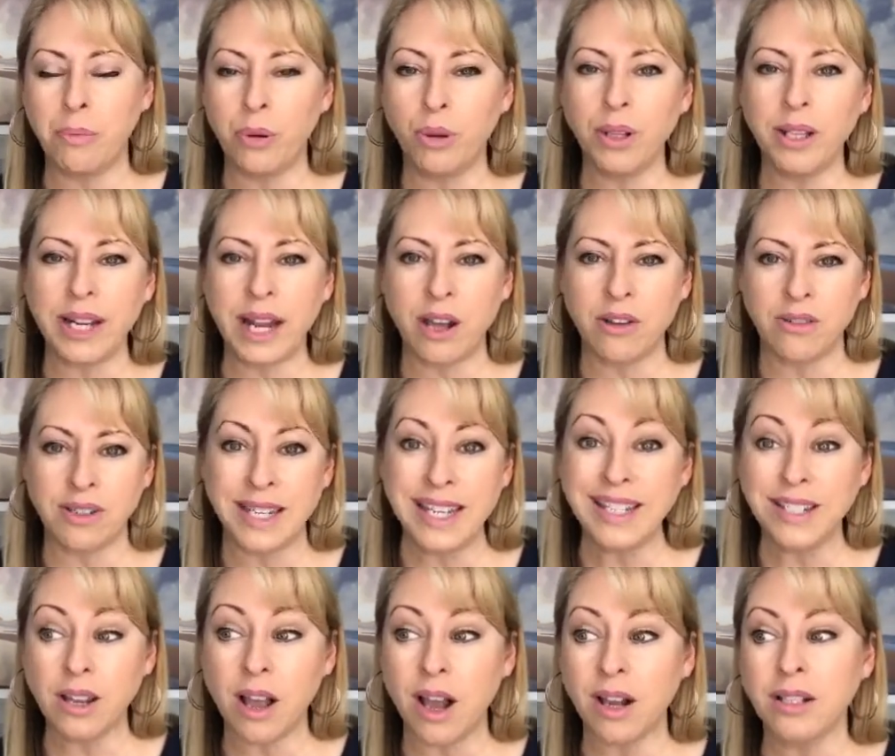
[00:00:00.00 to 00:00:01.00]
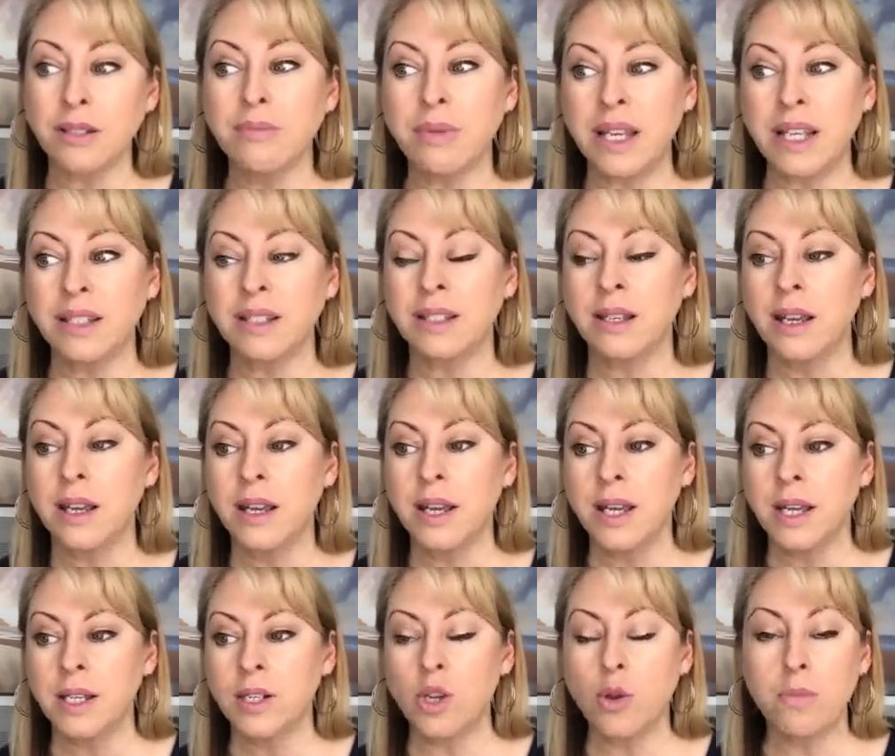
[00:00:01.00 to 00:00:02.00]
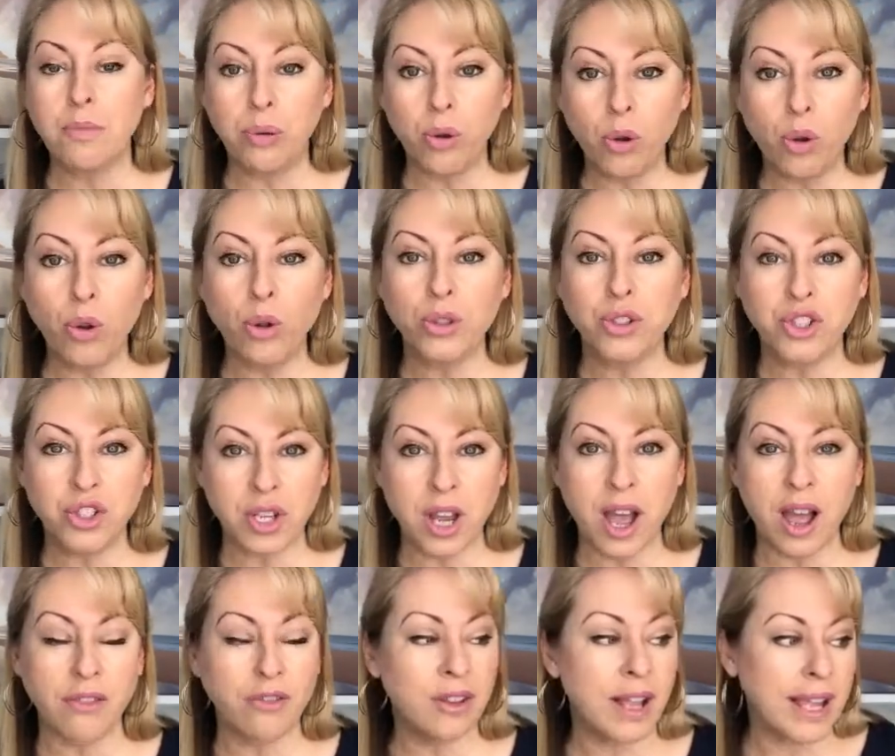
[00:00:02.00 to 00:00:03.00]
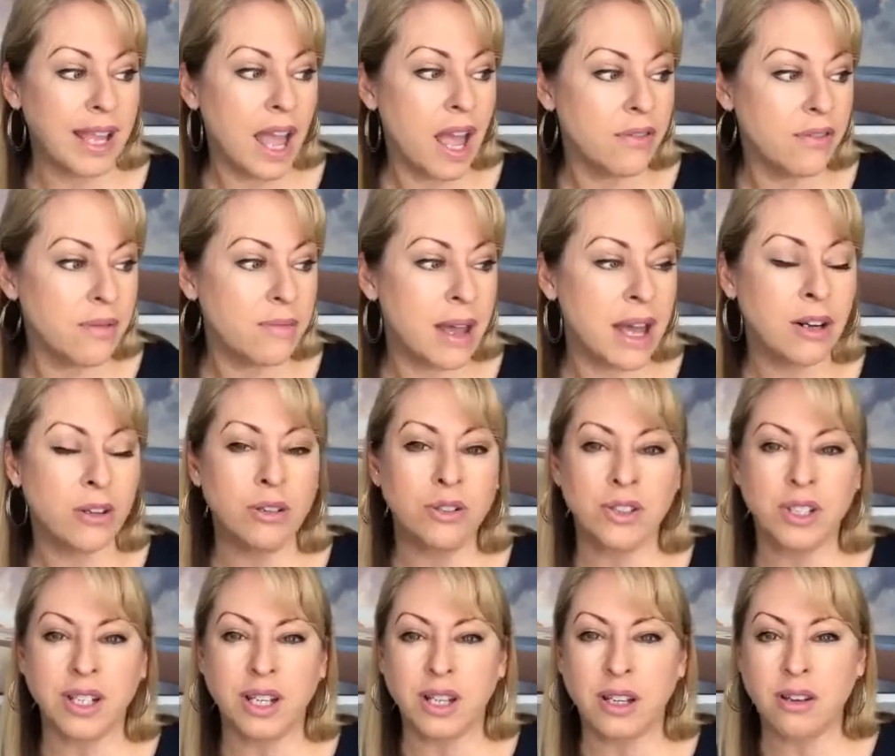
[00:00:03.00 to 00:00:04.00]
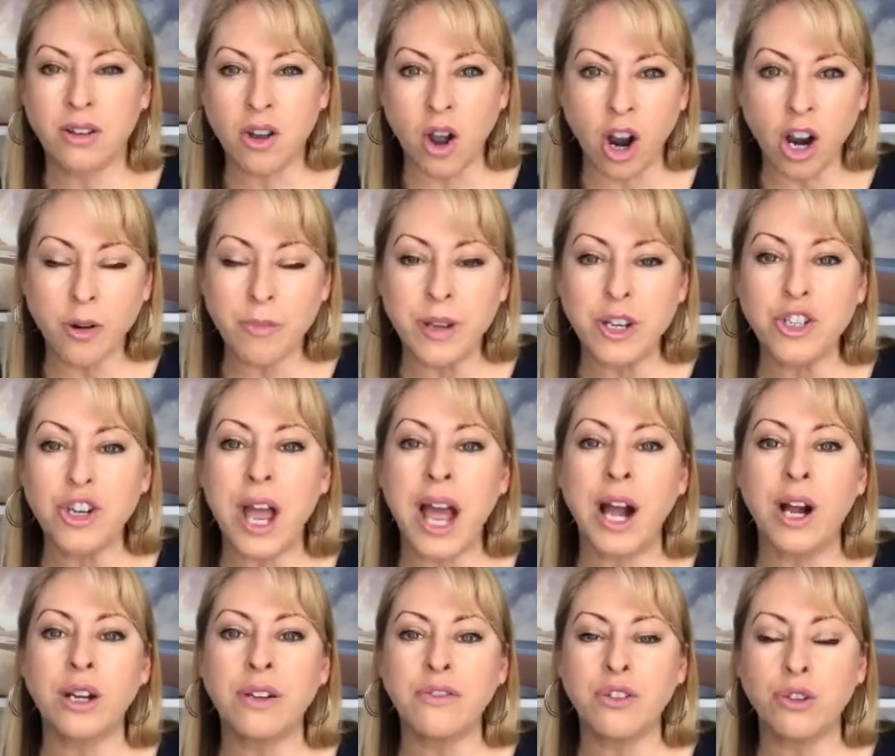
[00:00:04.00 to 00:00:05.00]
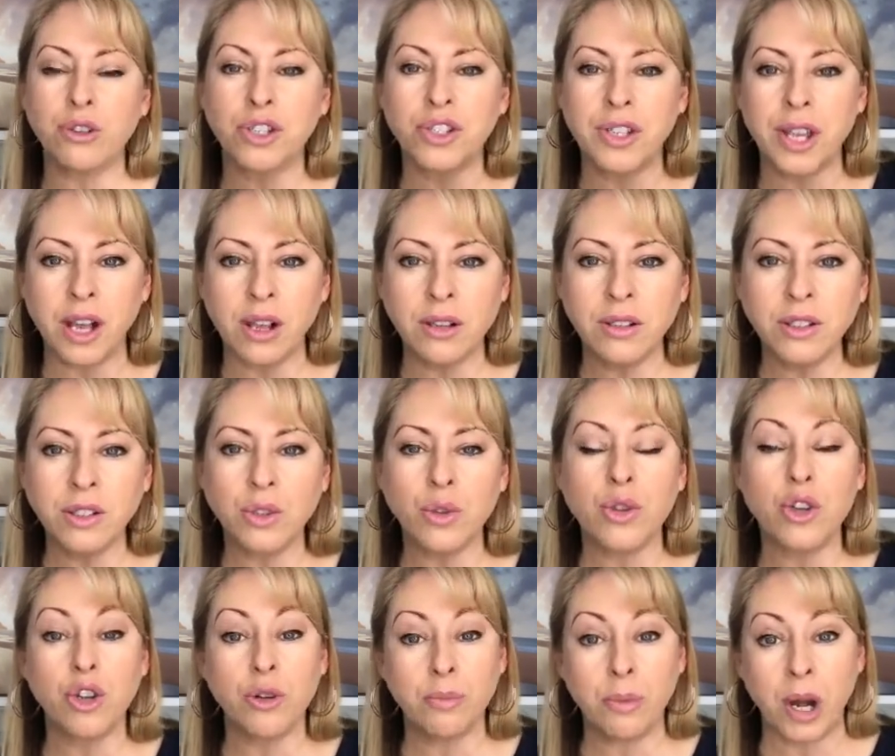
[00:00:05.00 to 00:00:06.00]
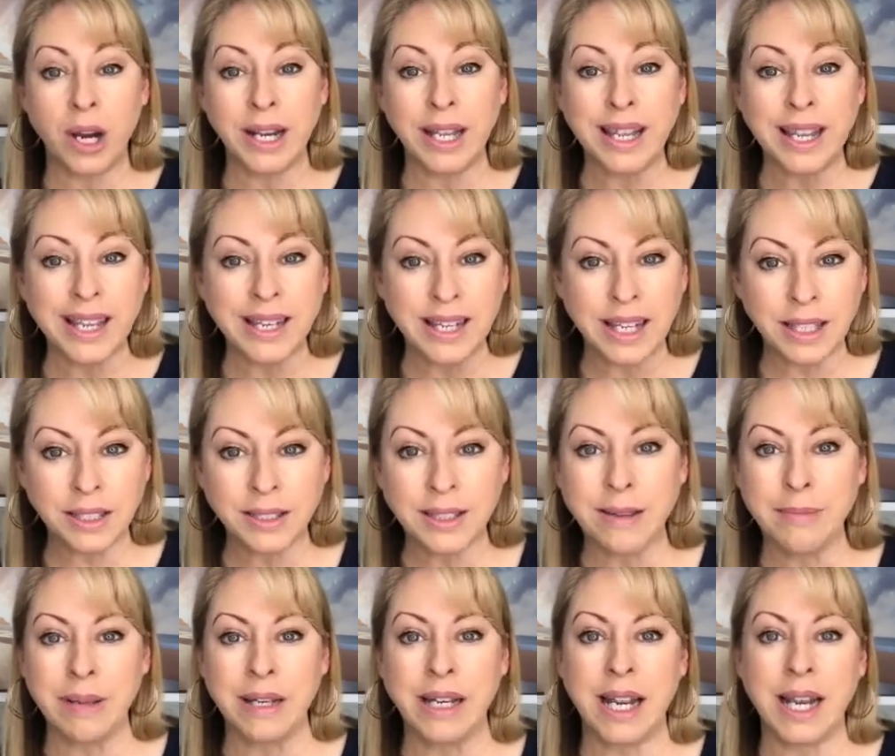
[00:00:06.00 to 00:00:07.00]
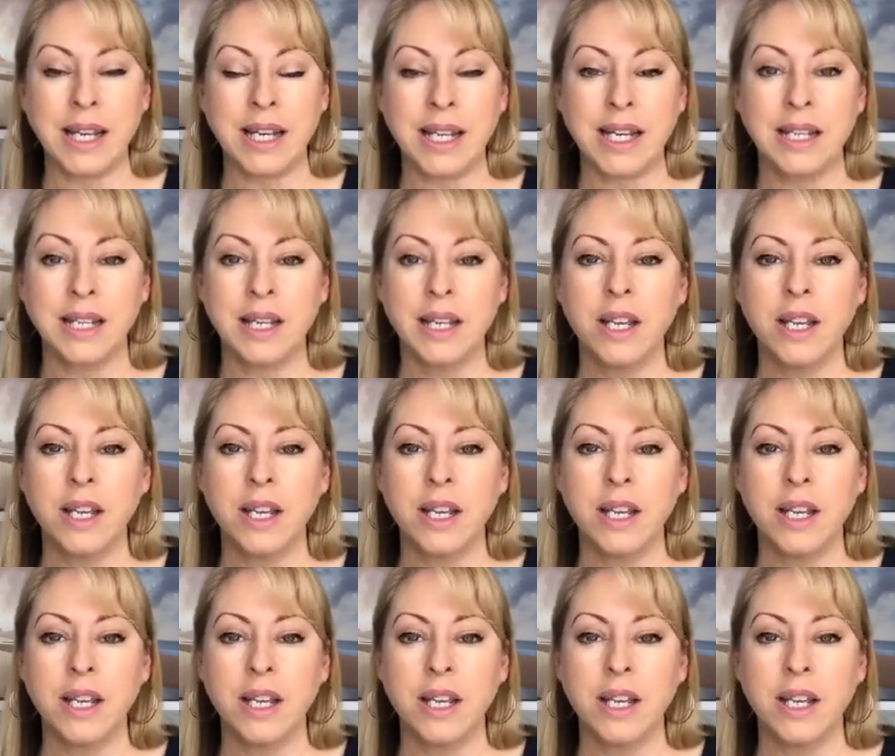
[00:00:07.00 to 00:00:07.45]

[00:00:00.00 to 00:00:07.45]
Pull it out. Detox means to pull stuff like heavy metals and garbage out of your cells so that your body can eliminate it.